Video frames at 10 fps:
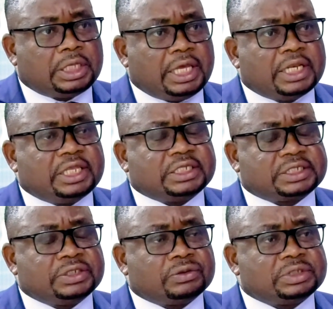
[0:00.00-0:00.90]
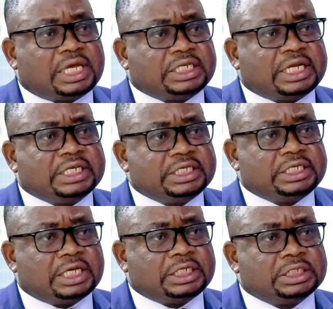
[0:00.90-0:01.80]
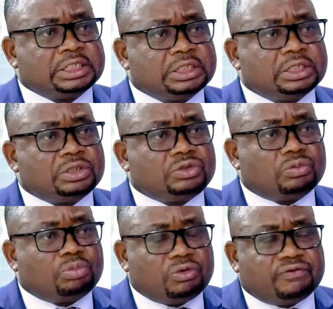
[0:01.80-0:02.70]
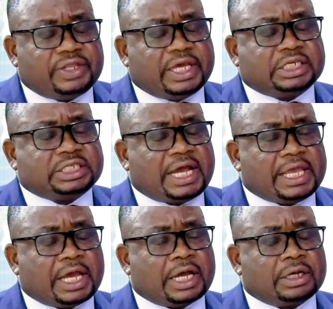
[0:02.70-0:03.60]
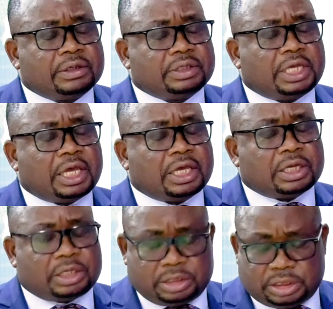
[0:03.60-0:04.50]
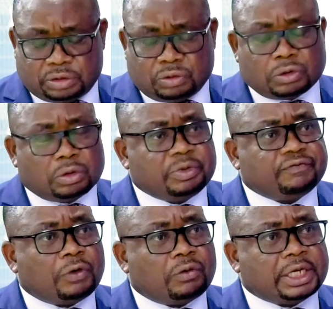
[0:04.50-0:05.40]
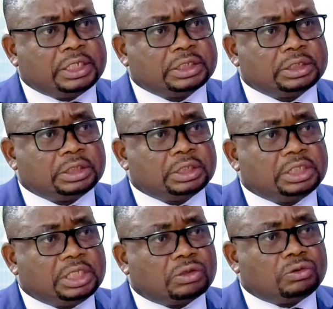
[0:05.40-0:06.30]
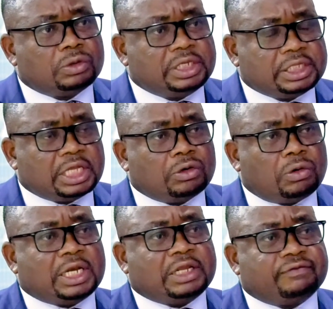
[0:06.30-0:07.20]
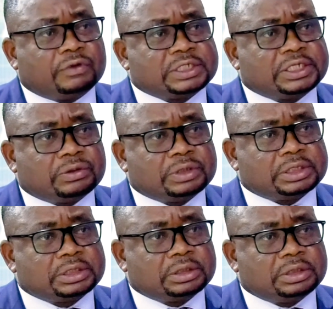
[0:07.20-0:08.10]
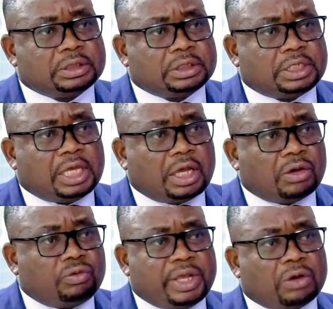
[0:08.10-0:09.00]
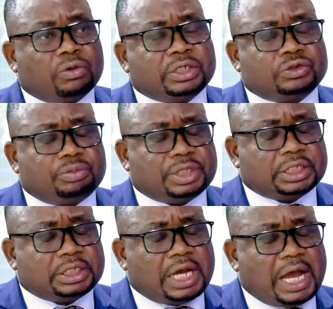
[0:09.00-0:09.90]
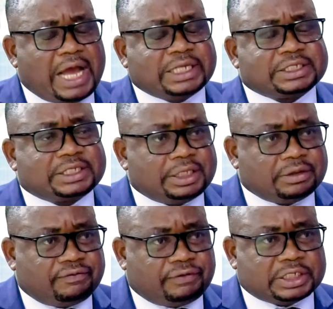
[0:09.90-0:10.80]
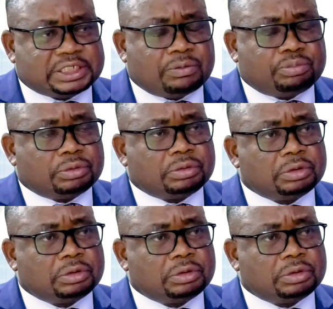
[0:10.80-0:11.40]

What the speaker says: at the skills that are needed to move the entire economy forward, including the lower level skills. We are going to be asking, for example,